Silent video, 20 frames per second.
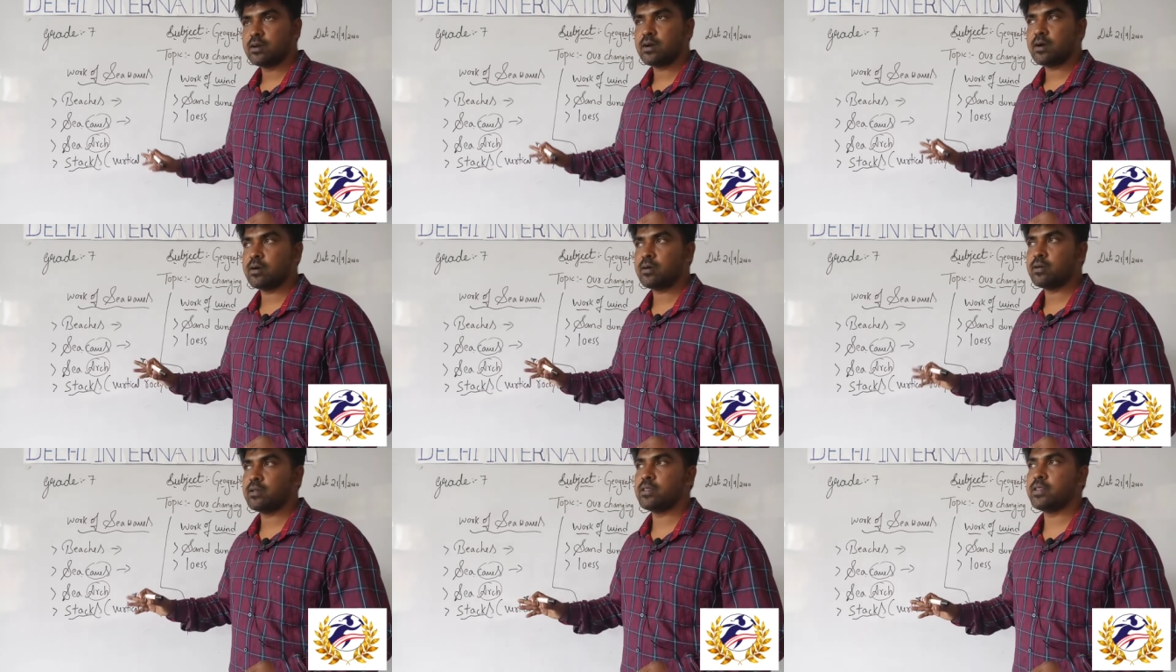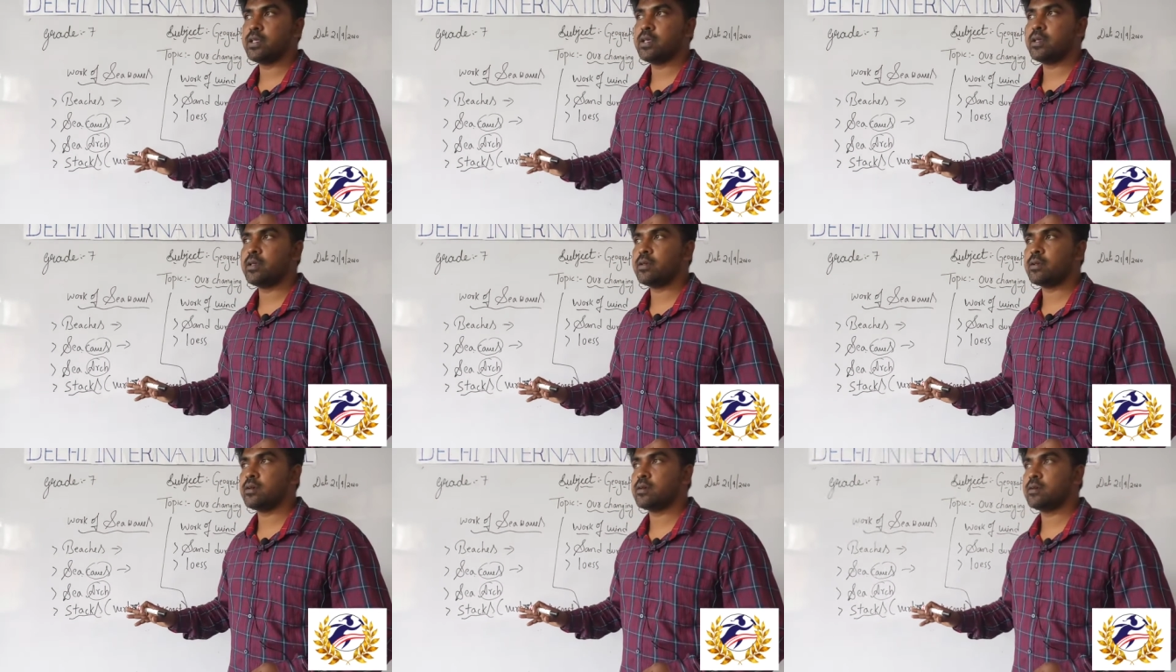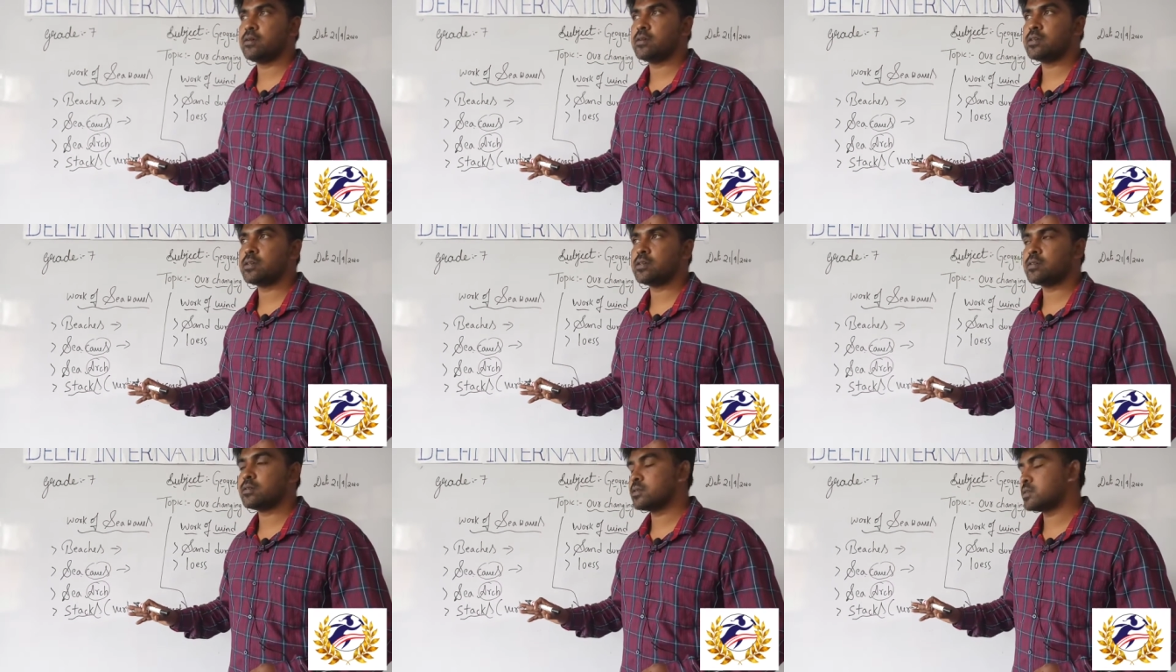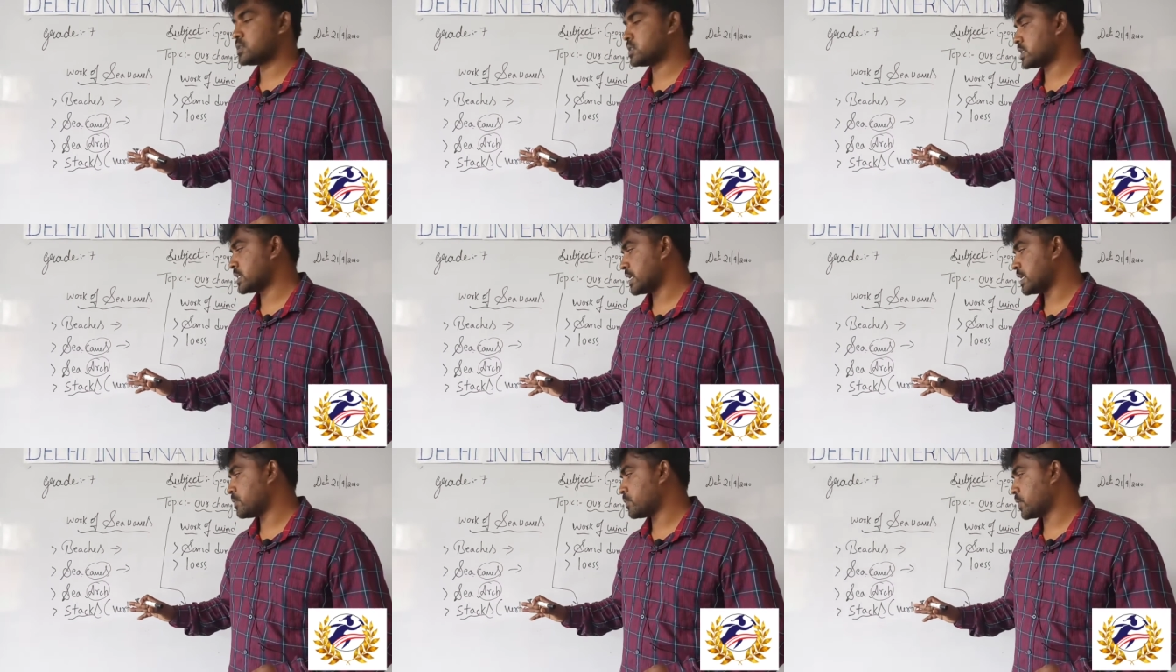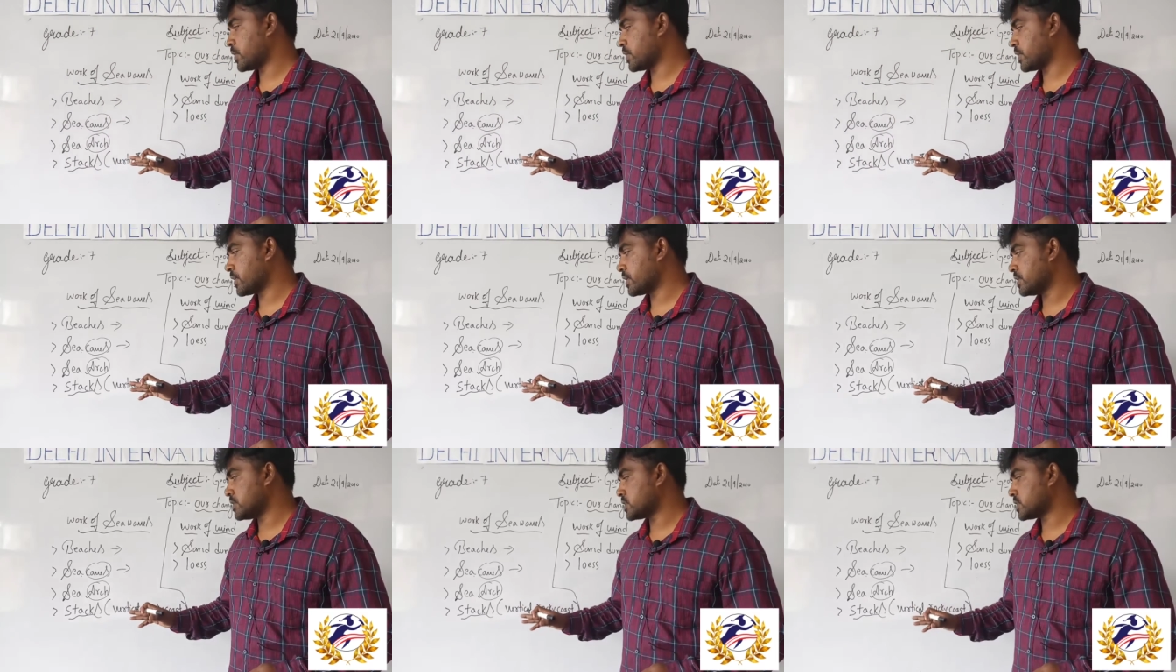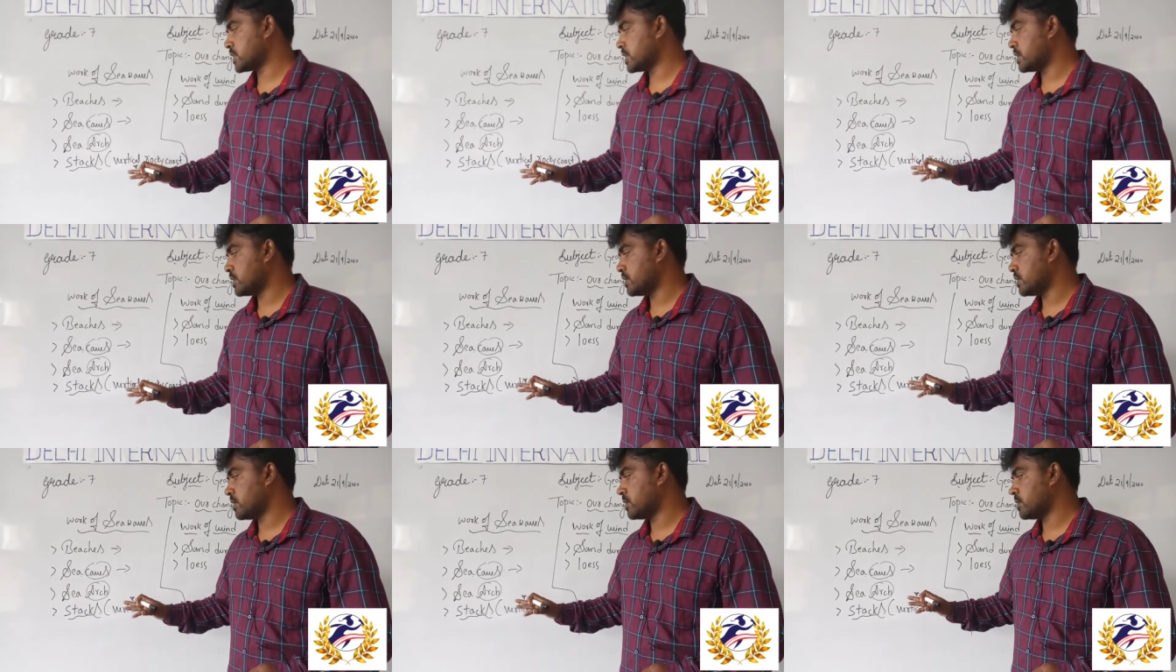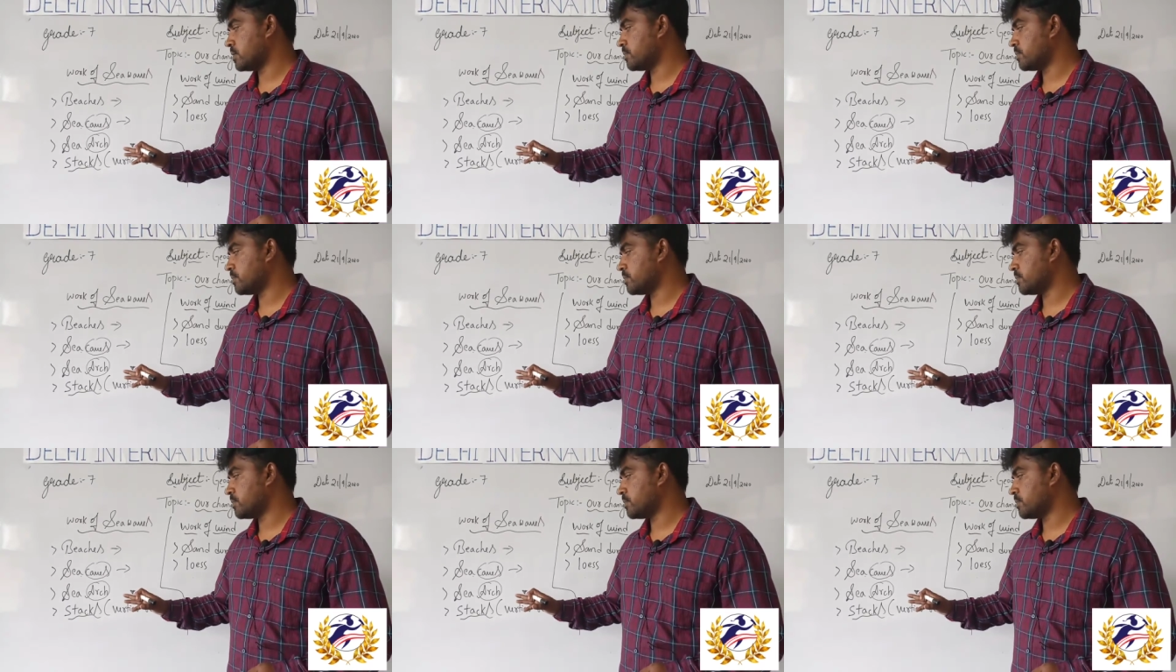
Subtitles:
All the sand particles and